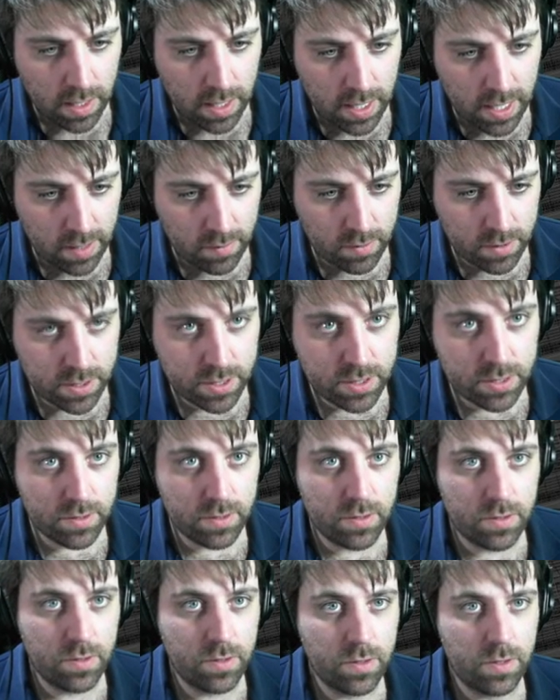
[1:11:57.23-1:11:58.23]
I want
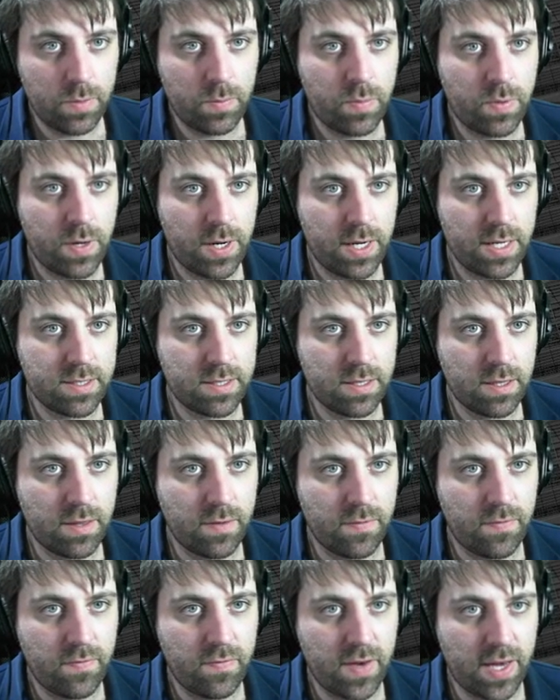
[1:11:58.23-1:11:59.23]
to press
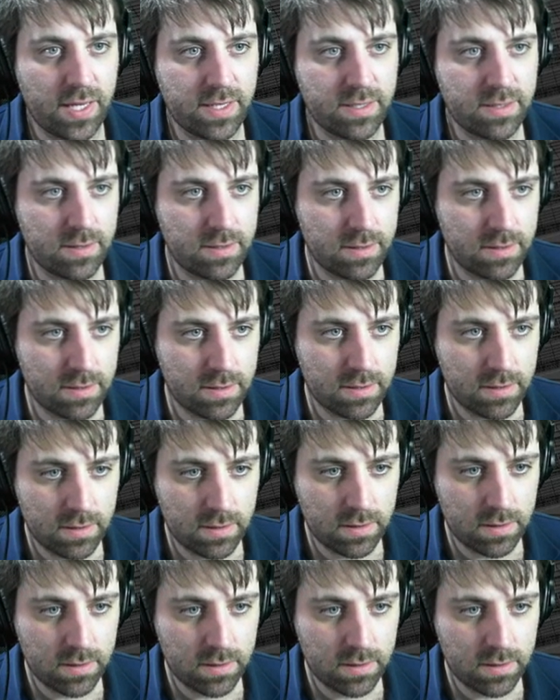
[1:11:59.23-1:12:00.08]
the faces.